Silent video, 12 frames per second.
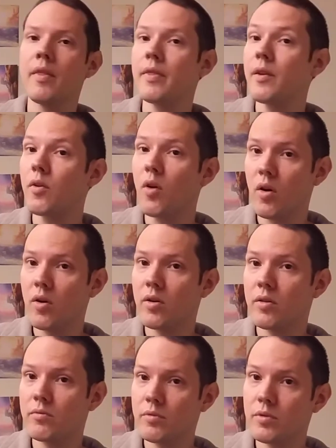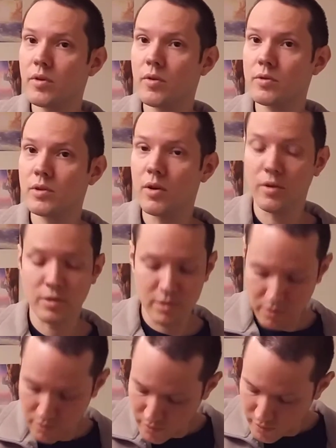There are root notes
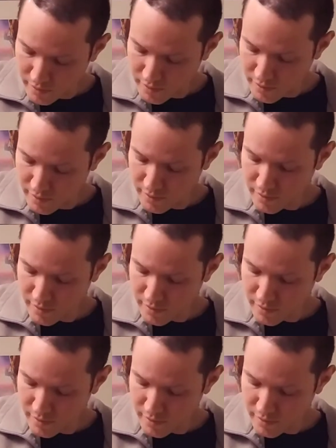also on the